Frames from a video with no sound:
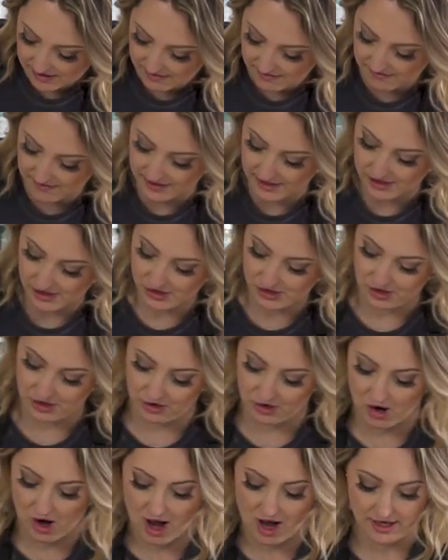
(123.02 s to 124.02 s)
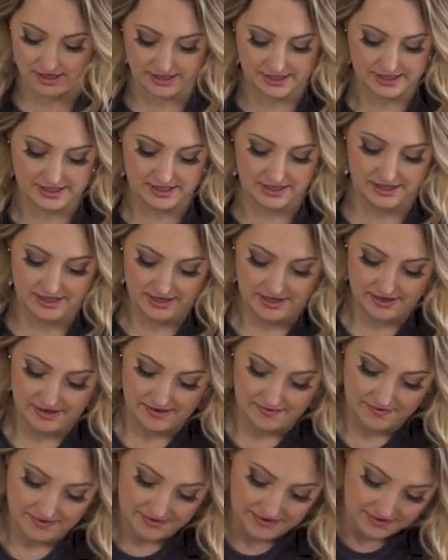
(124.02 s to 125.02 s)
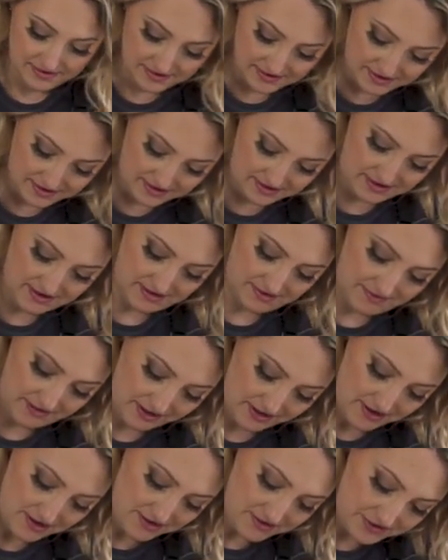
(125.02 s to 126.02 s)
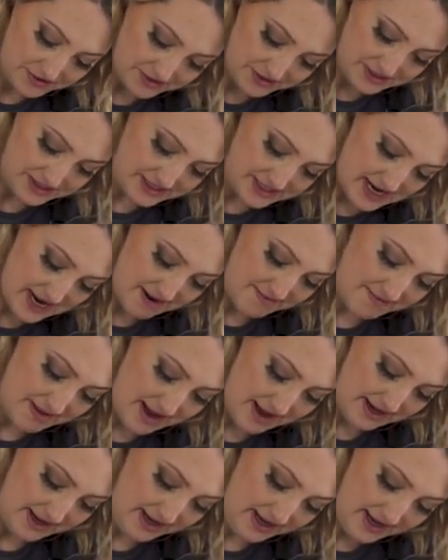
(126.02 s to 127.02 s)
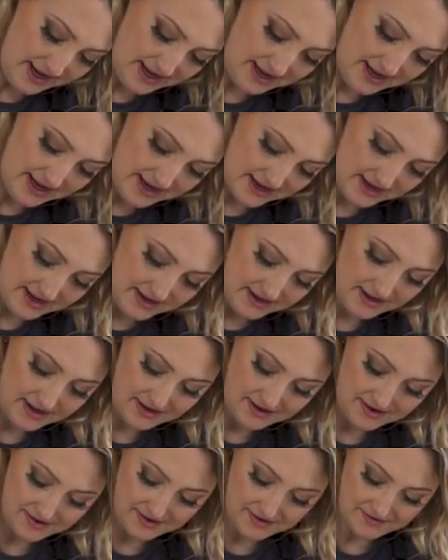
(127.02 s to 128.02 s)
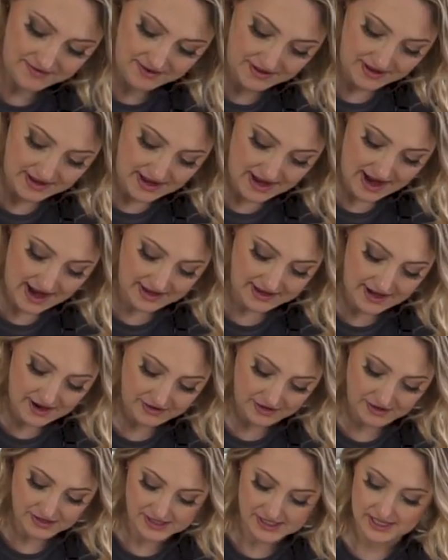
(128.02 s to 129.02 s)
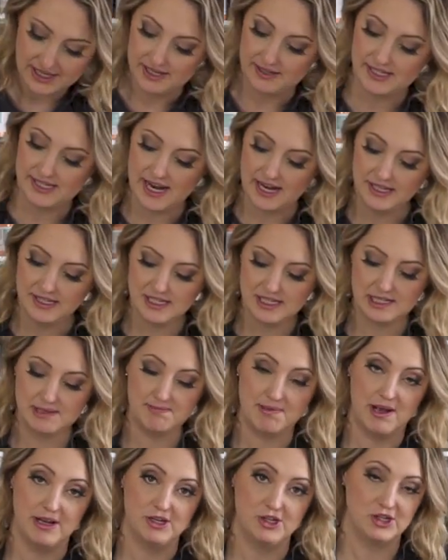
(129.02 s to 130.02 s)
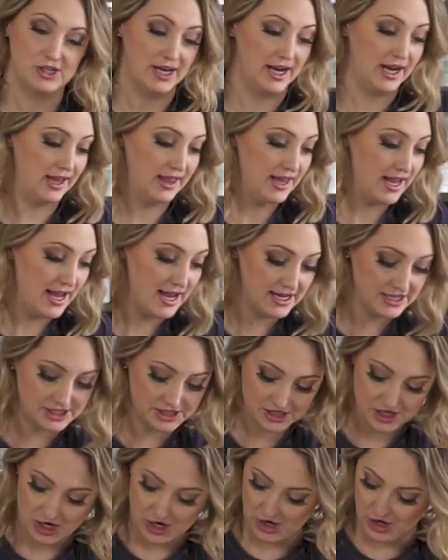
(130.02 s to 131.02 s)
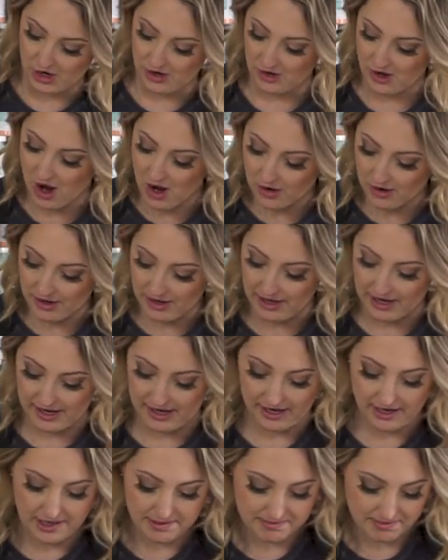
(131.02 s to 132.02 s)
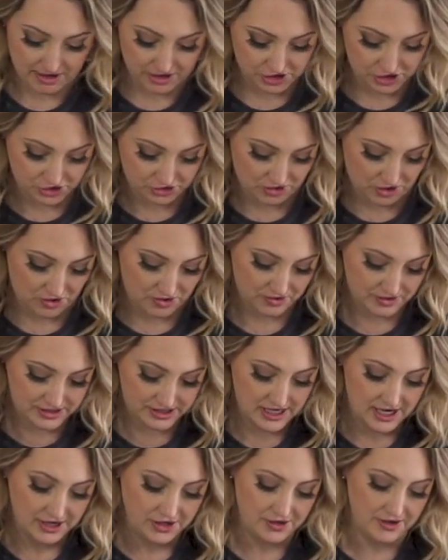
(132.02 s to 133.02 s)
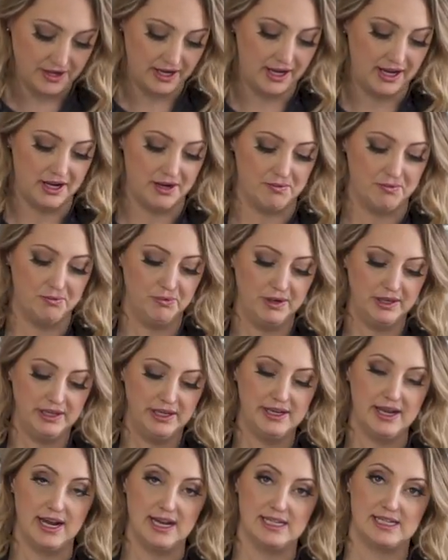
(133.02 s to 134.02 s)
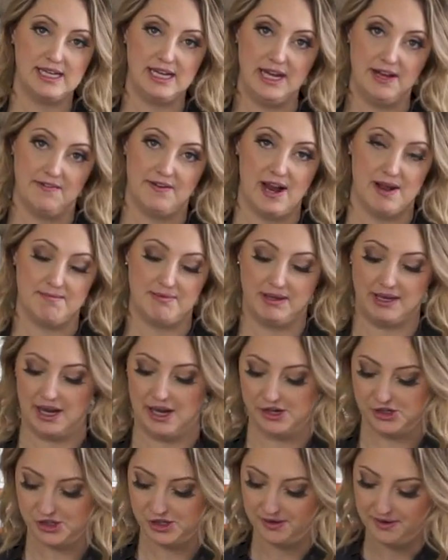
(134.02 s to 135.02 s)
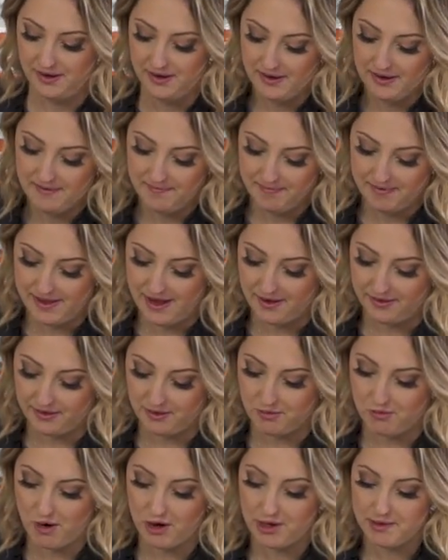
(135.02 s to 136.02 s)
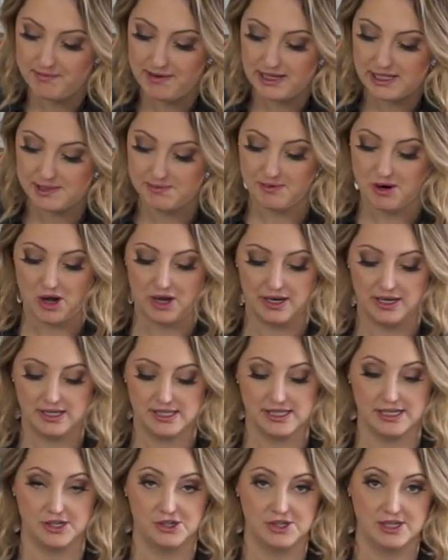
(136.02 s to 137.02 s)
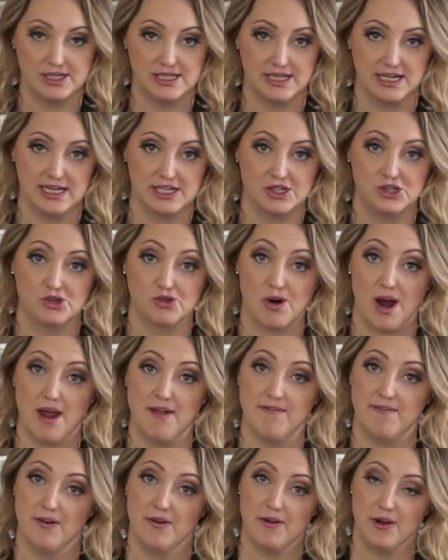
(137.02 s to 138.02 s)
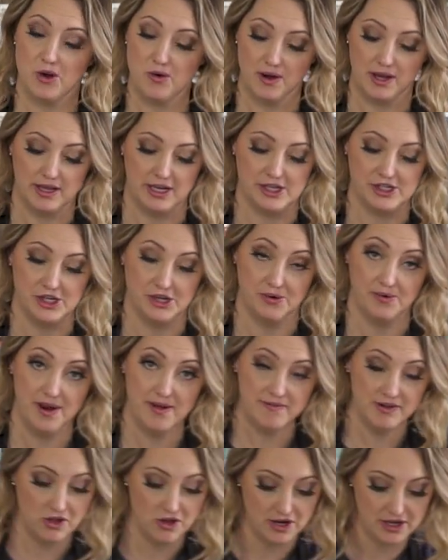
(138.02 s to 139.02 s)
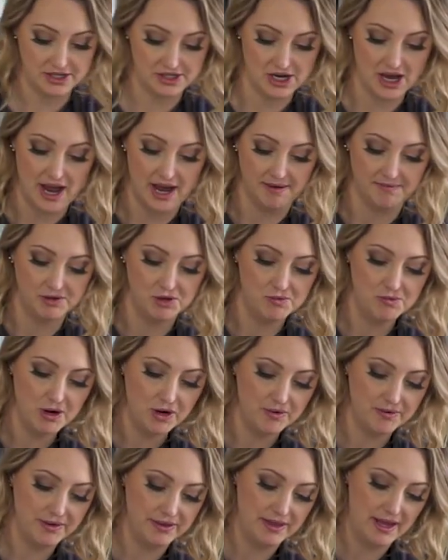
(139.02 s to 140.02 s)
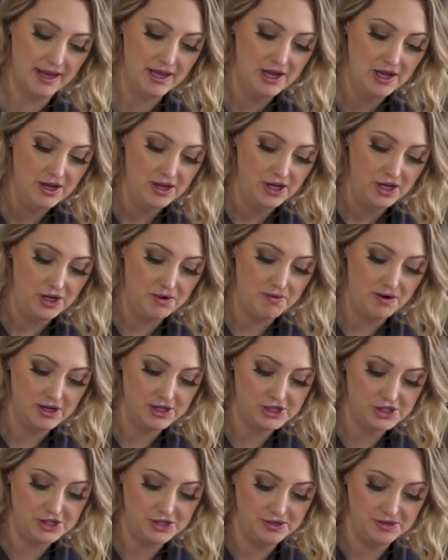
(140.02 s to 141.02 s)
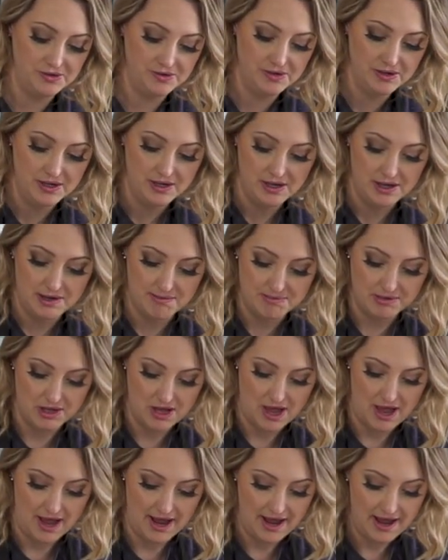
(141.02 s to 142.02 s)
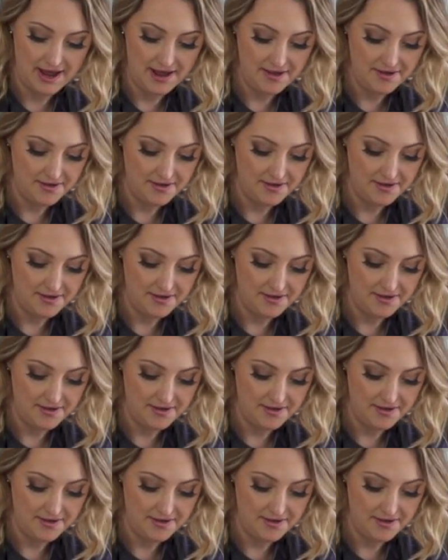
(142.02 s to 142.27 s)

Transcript: finish across. There we go, so just dab that in. And now using a dense sponge like this, you're not going to get any brush strokes. You're going to get a really nice even application. Now the water-based products such as this dry very quickly, so you don't have a lot of time to work with it. You want to apply